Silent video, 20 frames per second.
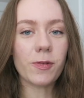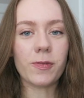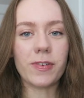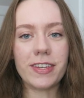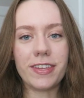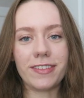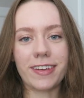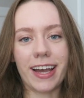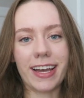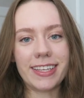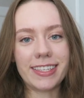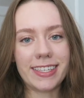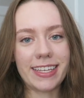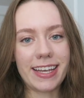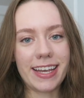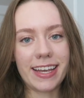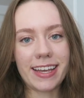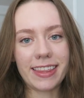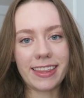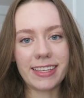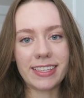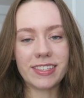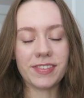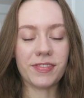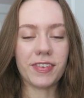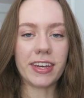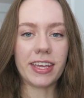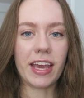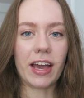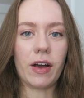When you guys see this
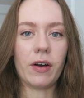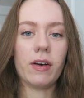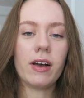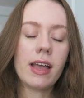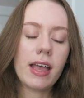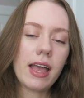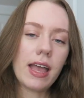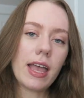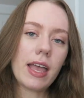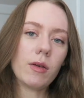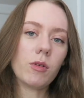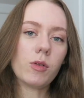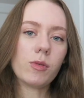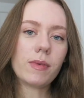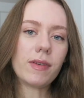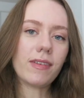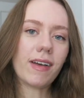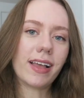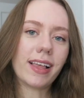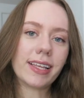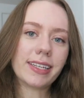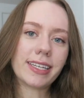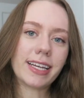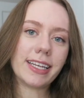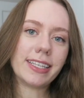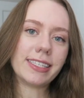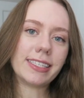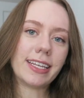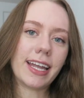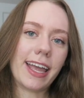video, it will be
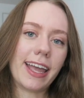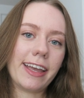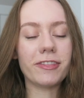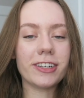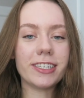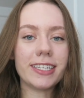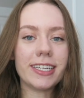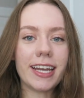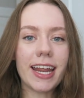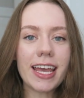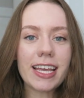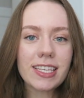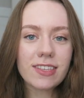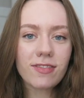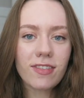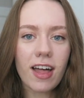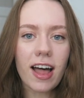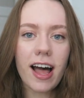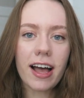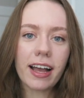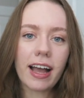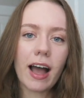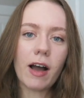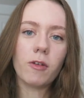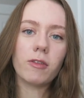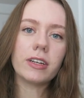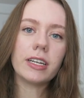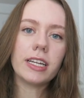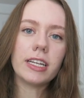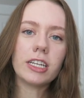Valentine's Day. For today's vlog,
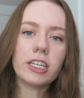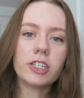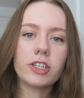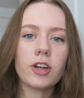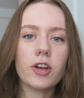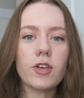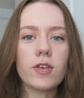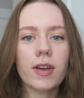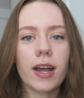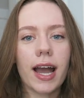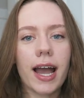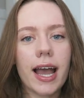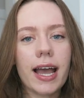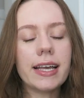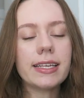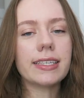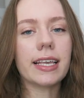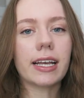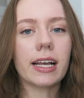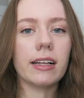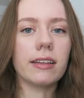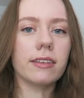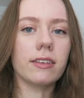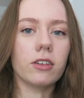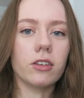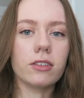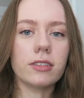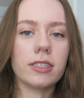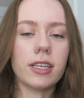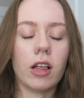I wanted to show you guys like a
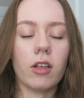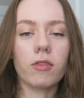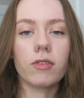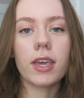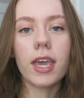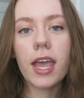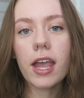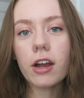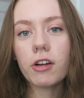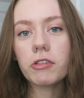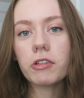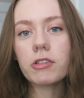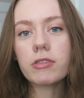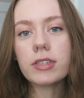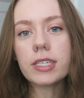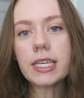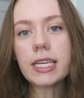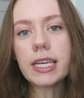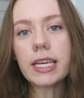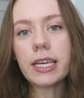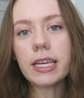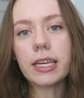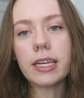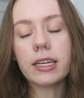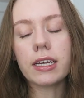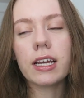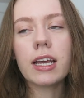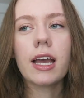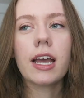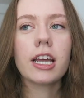little self-care
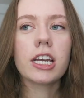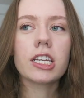routine.